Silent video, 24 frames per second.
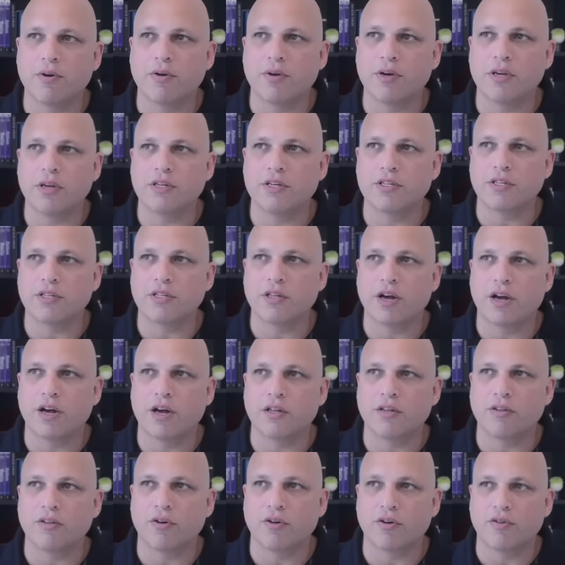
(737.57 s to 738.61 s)
is
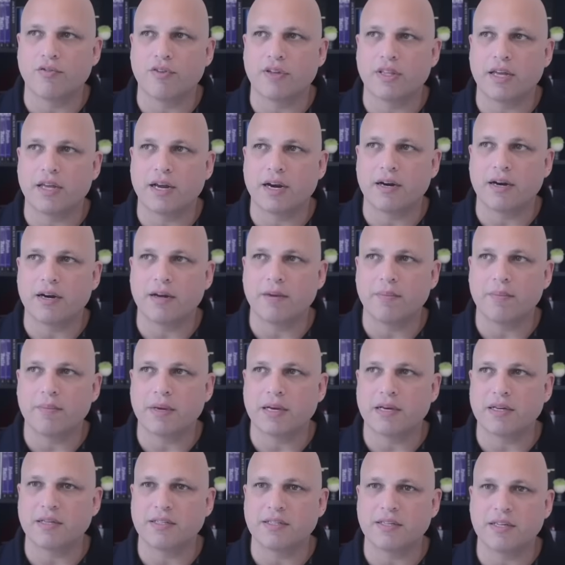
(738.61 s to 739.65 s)
not over there
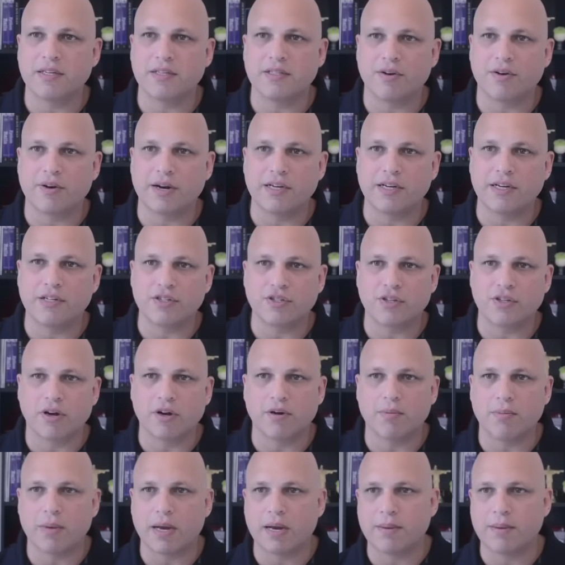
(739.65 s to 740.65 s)
because this is already installed on my